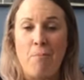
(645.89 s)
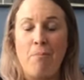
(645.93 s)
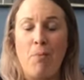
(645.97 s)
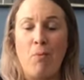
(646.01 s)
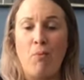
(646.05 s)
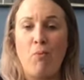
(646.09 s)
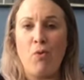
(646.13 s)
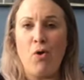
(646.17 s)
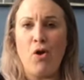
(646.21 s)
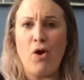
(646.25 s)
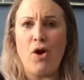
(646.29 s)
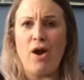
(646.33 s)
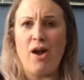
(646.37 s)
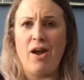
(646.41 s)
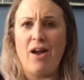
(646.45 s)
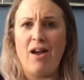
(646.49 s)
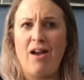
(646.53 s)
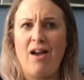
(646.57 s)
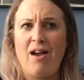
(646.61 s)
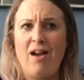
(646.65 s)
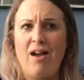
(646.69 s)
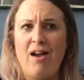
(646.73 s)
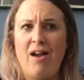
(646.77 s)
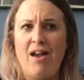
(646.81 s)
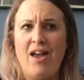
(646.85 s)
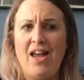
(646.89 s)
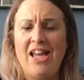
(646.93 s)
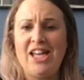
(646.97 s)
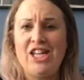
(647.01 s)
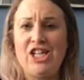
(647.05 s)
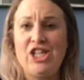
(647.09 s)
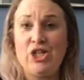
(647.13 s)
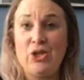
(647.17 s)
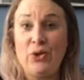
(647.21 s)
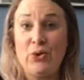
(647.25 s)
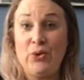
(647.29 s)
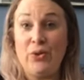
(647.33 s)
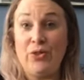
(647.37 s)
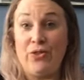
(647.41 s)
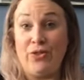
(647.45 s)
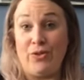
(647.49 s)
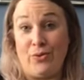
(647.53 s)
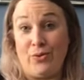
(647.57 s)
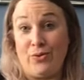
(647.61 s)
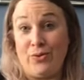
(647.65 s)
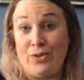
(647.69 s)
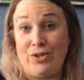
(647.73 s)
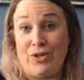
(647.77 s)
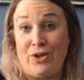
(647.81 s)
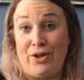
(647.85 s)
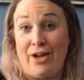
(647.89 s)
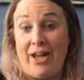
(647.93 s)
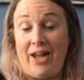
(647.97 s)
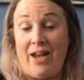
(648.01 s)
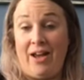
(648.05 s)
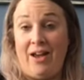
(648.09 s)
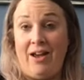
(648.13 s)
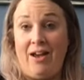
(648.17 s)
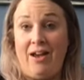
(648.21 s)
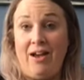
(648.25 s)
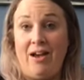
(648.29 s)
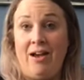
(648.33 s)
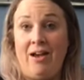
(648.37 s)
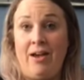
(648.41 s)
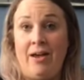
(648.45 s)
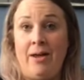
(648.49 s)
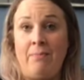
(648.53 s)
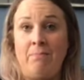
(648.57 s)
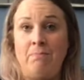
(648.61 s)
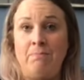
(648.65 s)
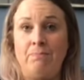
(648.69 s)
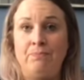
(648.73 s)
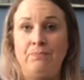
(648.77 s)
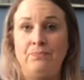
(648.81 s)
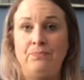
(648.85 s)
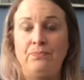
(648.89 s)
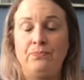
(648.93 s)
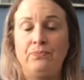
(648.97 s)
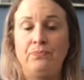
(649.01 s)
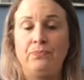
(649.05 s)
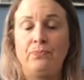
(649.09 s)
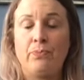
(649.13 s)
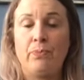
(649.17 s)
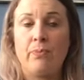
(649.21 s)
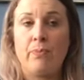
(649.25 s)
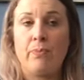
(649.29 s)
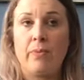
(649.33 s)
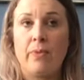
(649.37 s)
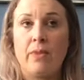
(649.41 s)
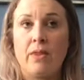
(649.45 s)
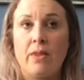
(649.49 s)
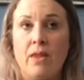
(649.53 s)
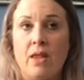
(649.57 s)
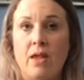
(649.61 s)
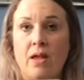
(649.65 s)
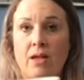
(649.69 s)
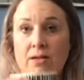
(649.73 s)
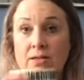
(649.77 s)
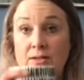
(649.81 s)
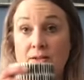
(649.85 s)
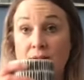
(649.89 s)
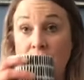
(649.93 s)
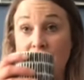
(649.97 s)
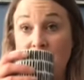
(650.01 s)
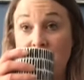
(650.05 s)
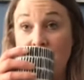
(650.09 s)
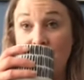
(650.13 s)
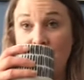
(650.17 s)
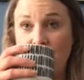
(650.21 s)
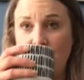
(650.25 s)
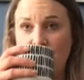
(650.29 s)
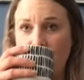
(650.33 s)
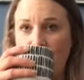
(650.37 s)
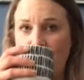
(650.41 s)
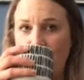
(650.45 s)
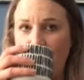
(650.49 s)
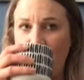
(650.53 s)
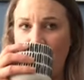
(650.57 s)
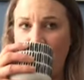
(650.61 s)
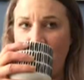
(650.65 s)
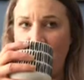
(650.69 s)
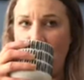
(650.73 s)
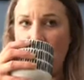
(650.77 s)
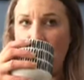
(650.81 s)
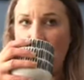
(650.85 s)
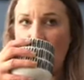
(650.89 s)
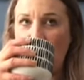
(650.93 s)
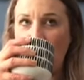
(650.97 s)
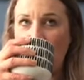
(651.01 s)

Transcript: What is your thoughts on it? So I'm just gonna have some coffee.